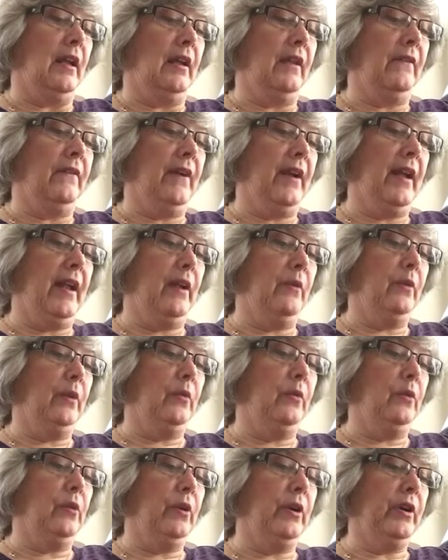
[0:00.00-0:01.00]
if I have
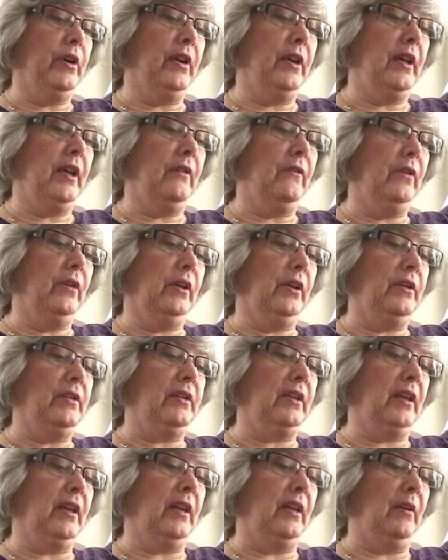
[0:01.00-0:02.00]
rewarded evil
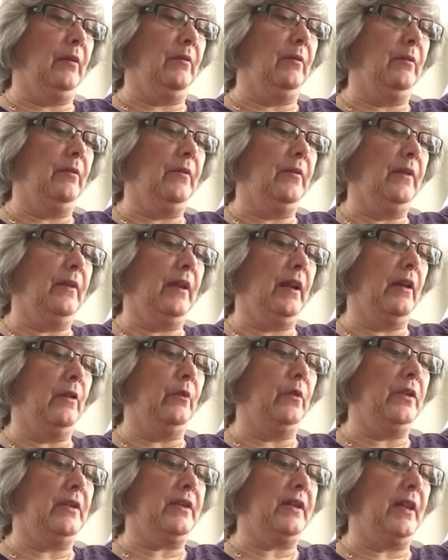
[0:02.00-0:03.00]
unto him
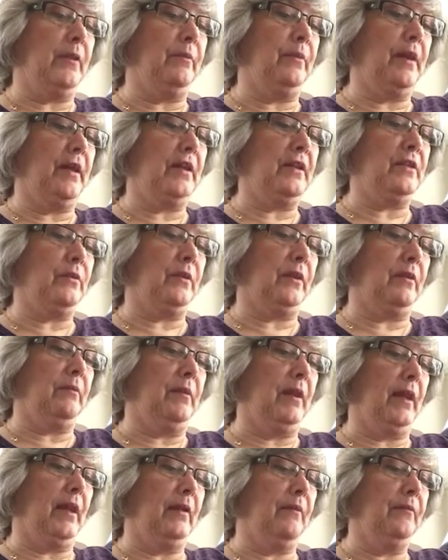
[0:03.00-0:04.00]
that was at peace with
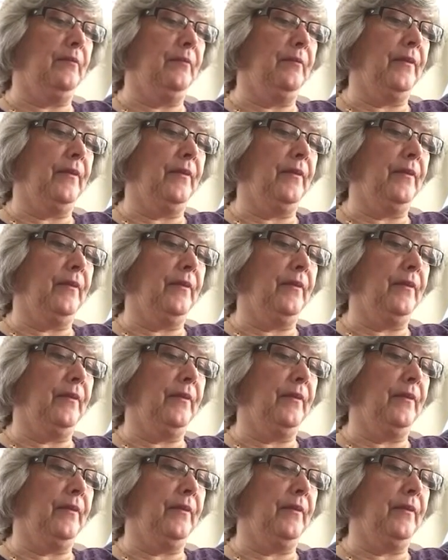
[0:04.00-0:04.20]
me,